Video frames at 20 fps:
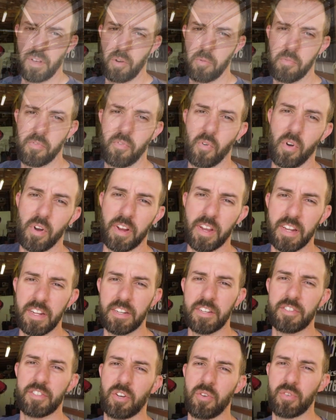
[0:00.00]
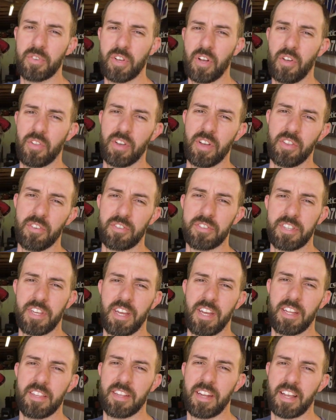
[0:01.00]
before I get into showing y'all the other
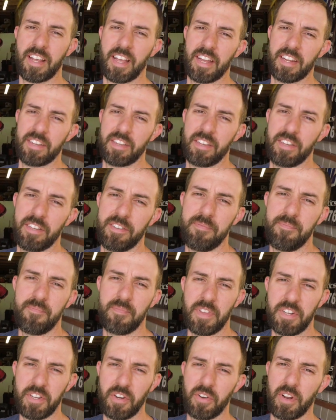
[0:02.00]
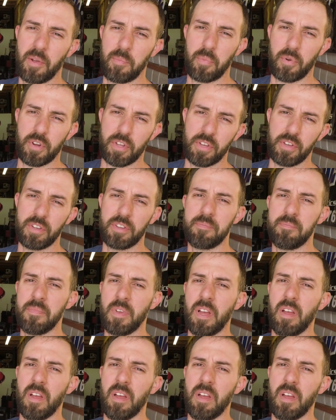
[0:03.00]
side that I got done, turned out pretty good.